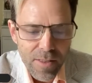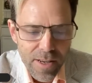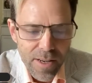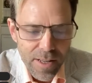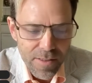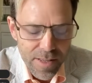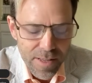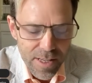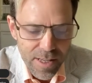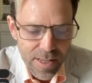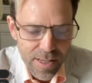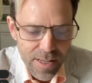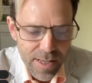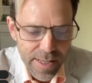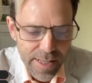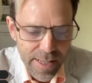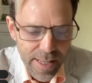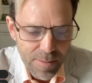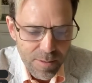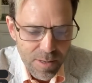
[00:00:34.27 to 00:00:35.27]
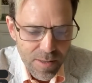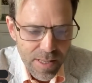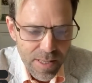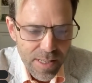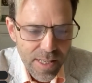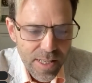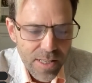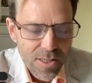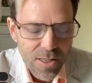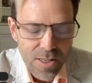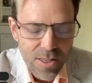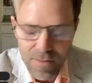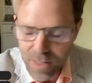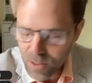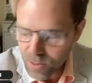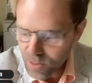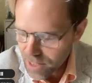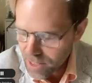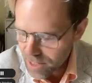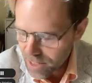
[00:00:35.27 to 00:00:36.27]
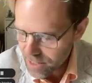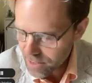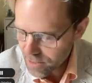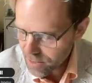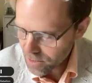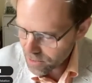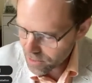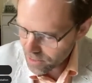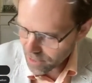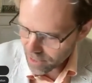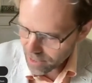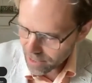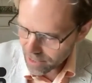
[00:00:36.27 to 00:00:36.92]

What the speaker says: that I think I came to the attention of the organizers.